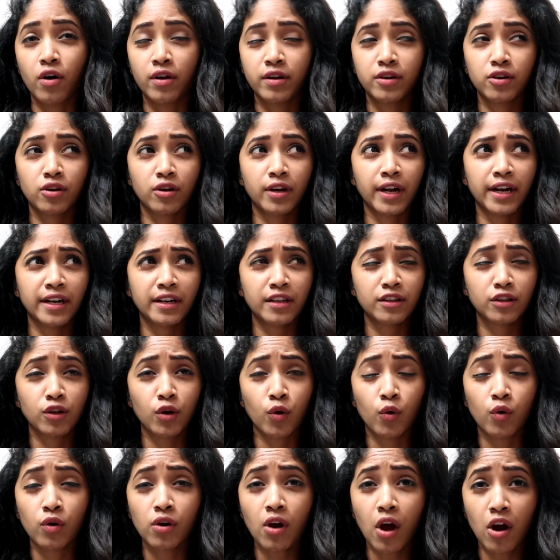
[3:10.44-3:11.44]
or you're
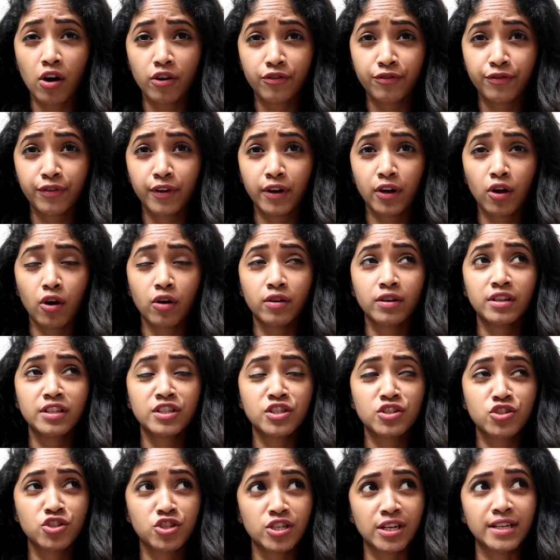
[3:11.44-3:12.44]
getting the whole outfit,
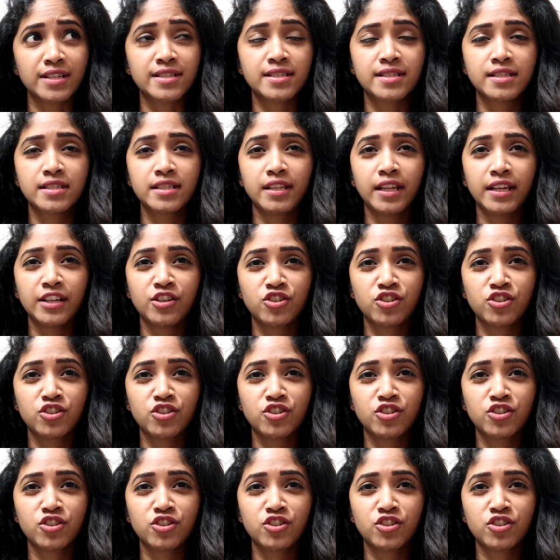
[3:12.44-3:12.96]
or is just